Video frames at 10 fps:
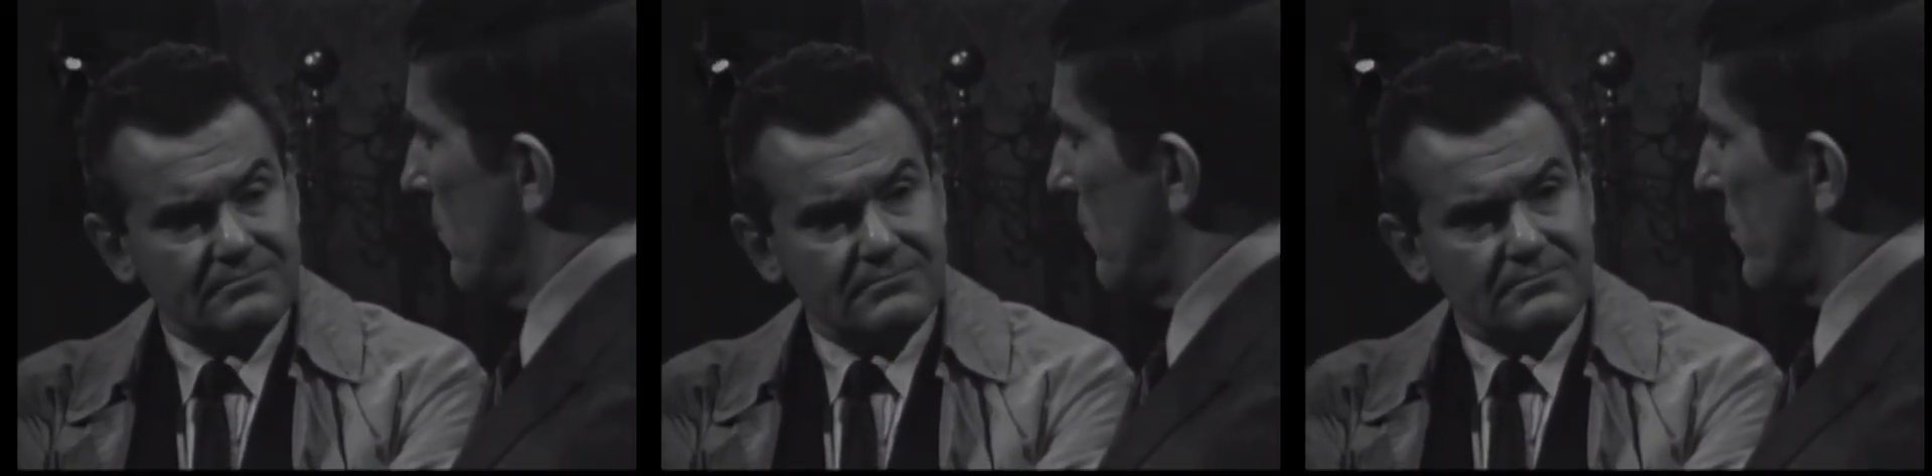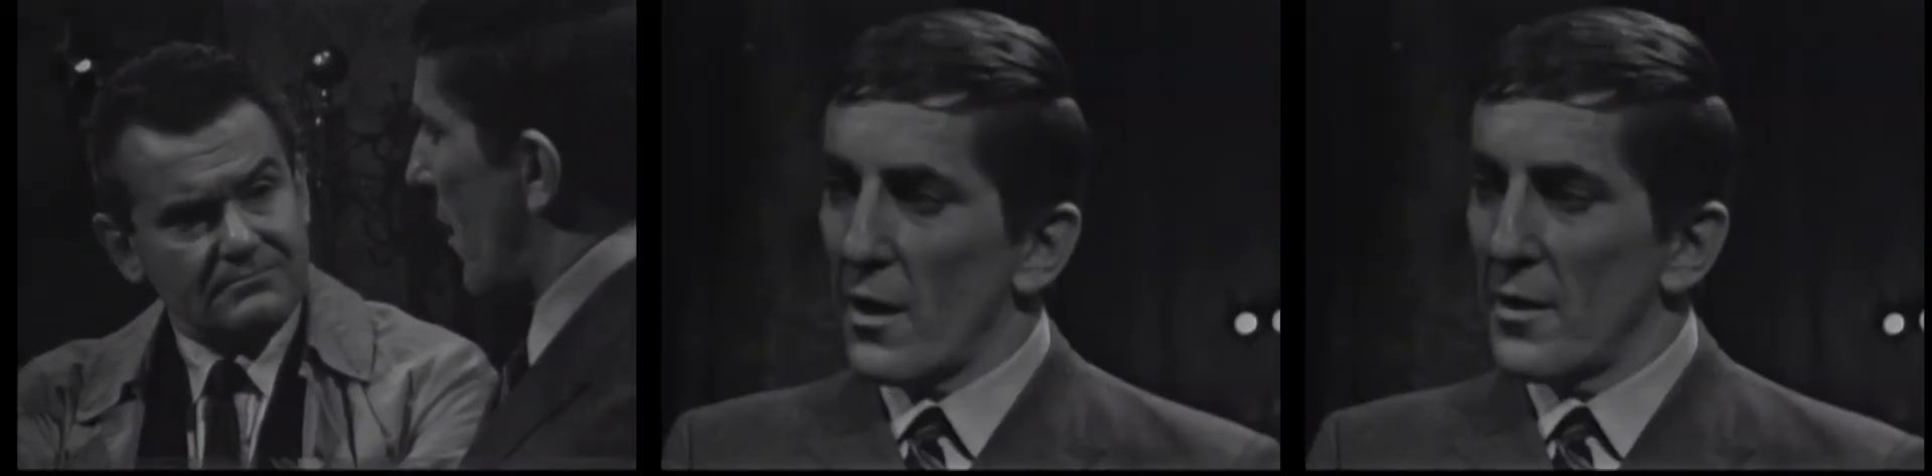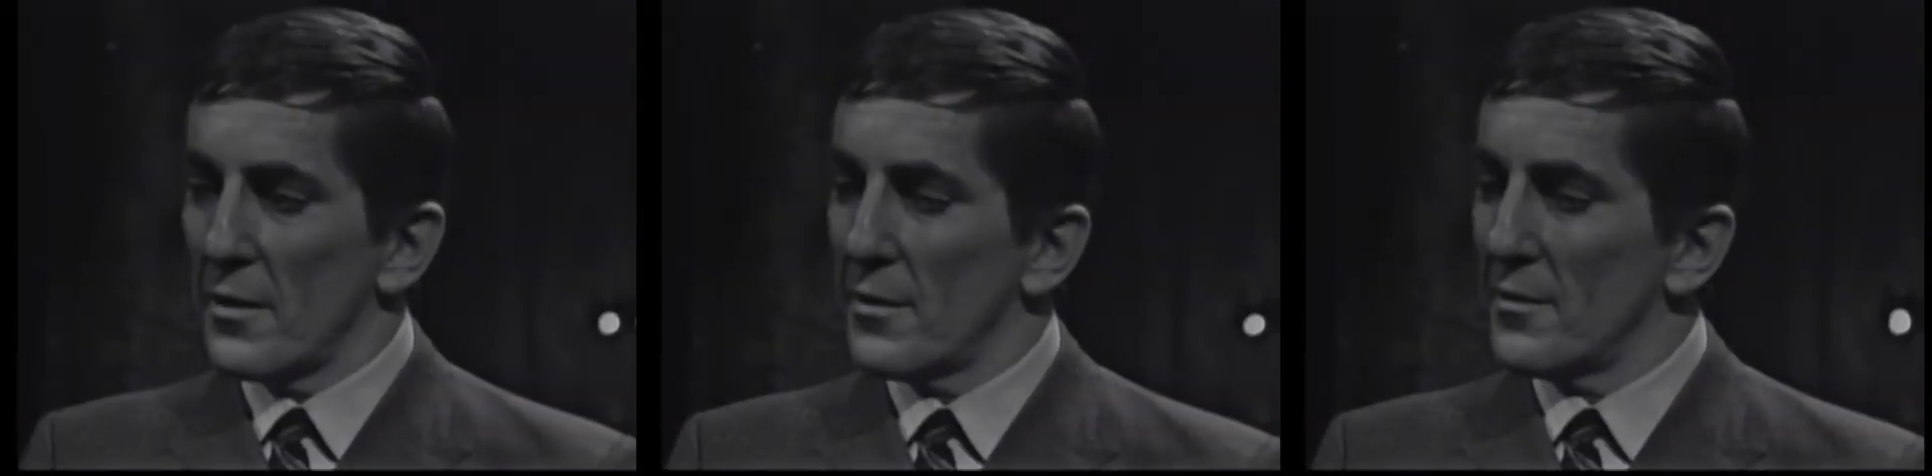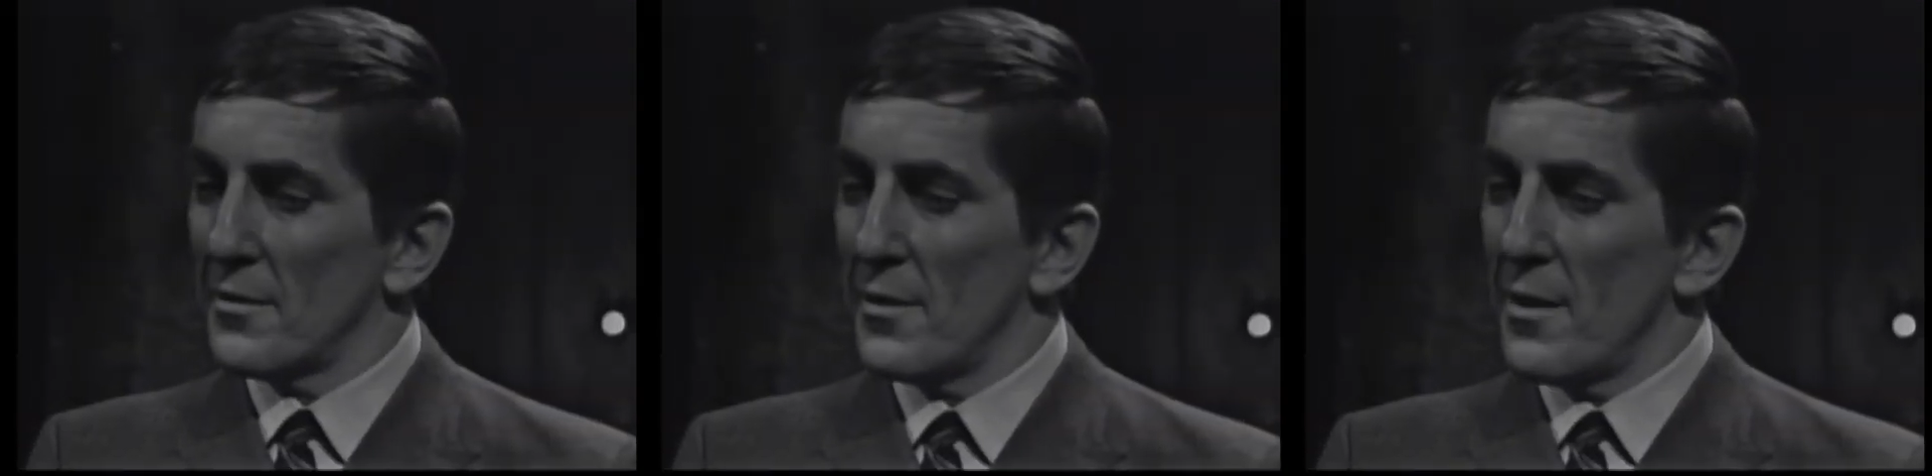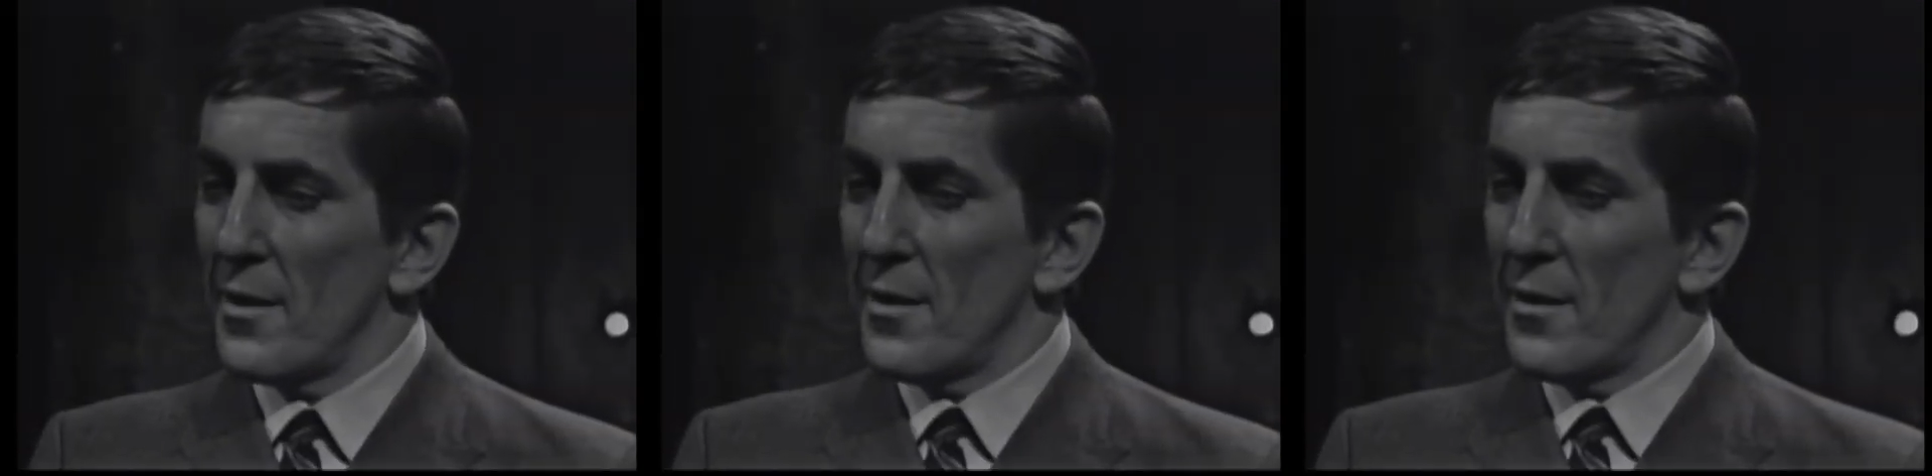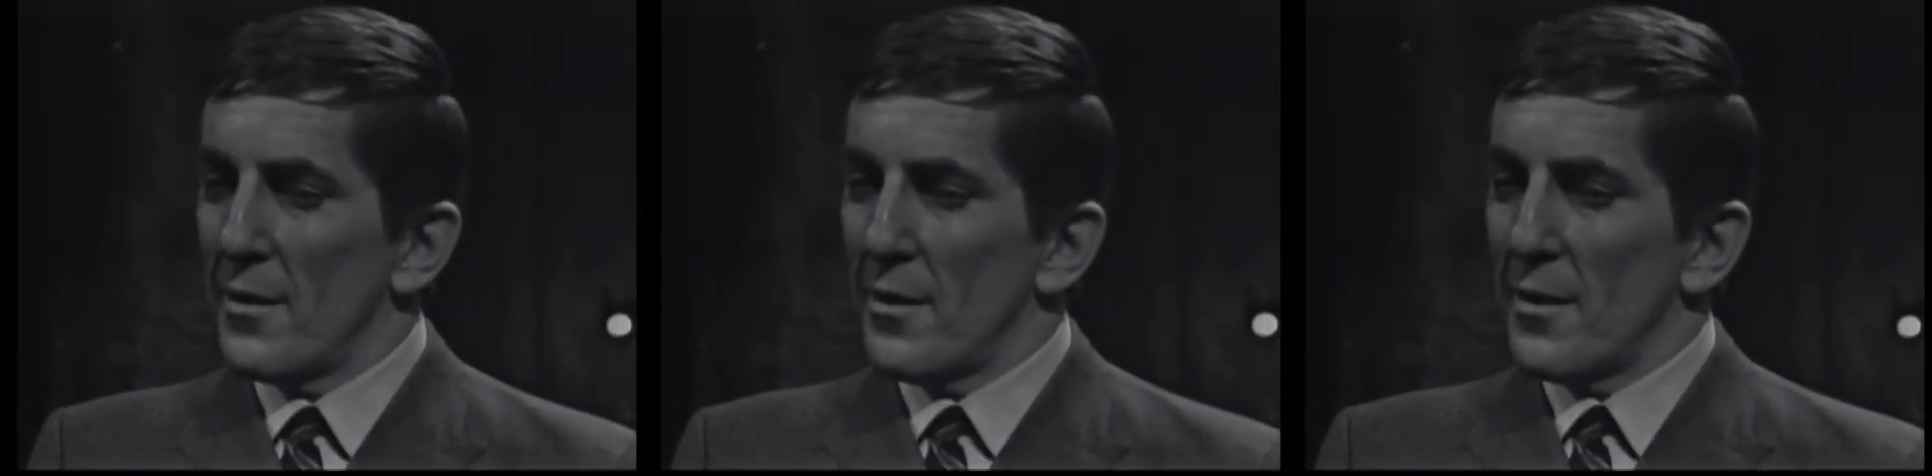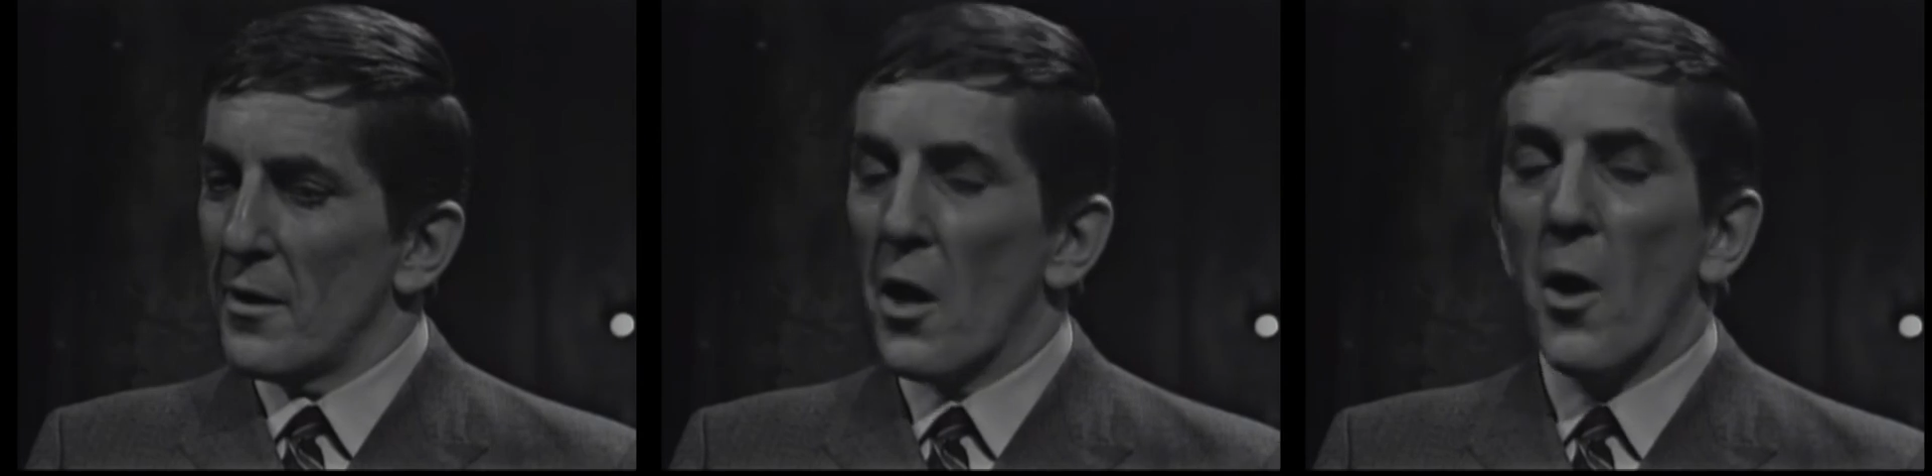Sorry?
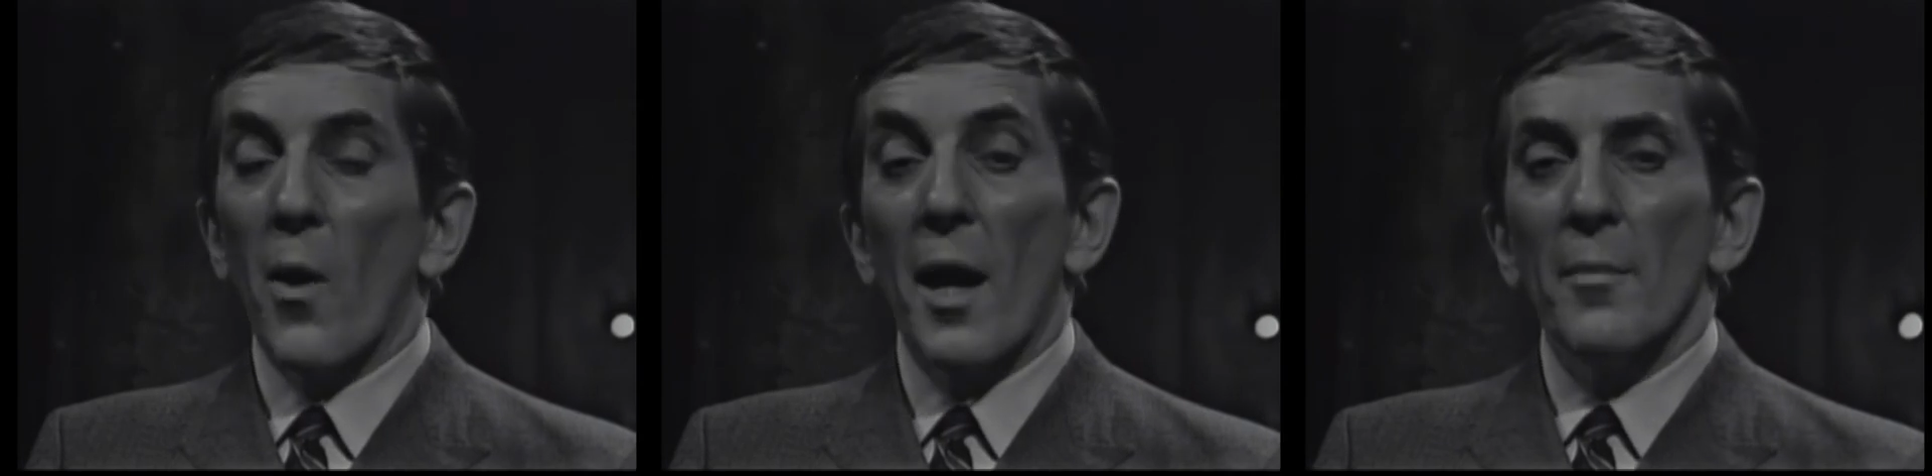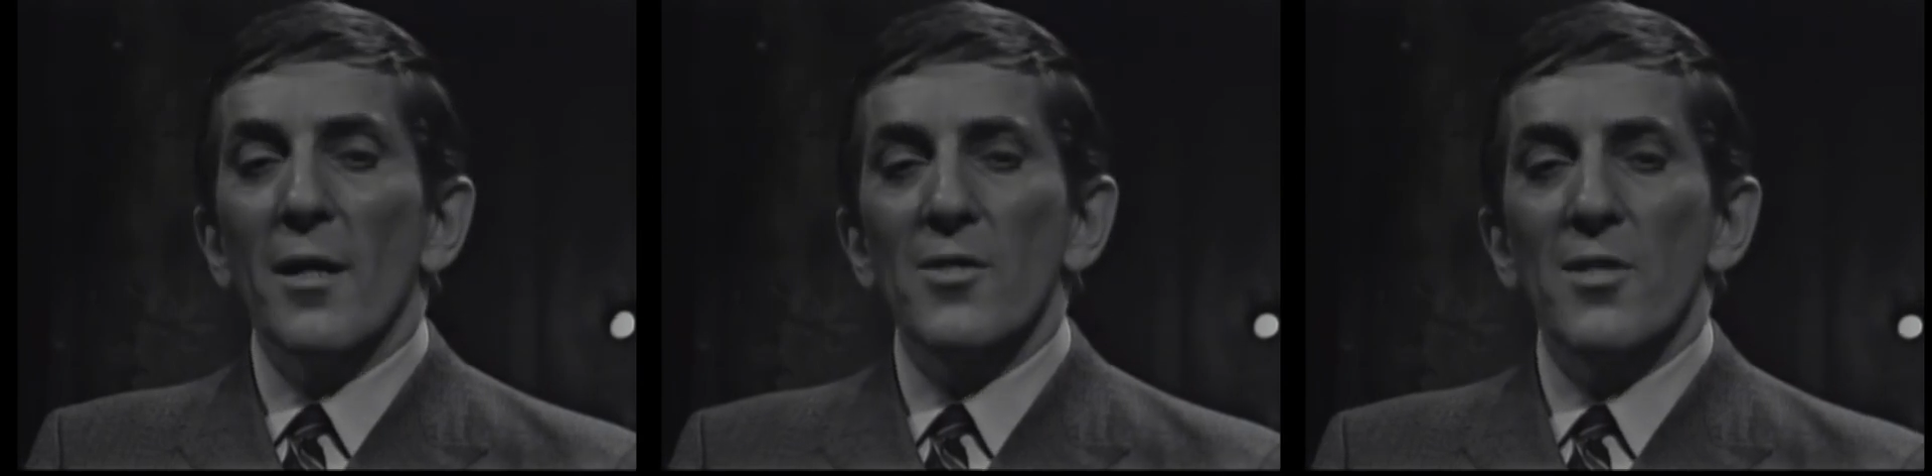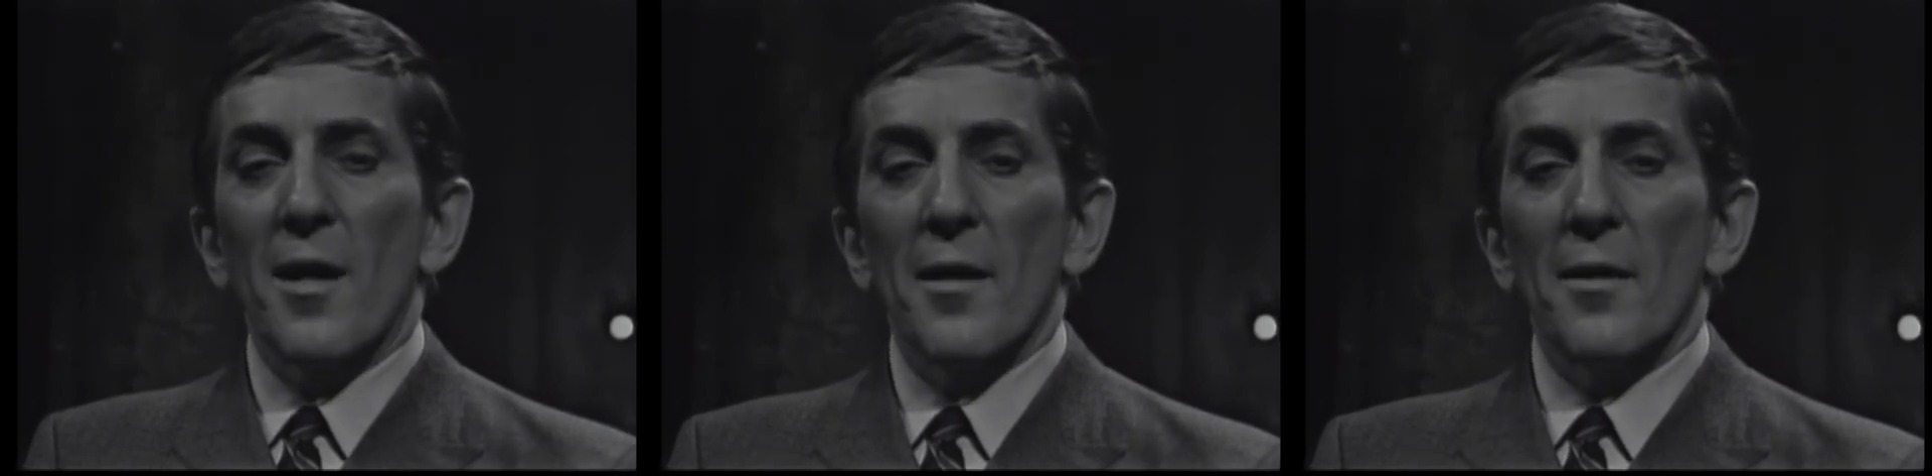No, I'm not sorry.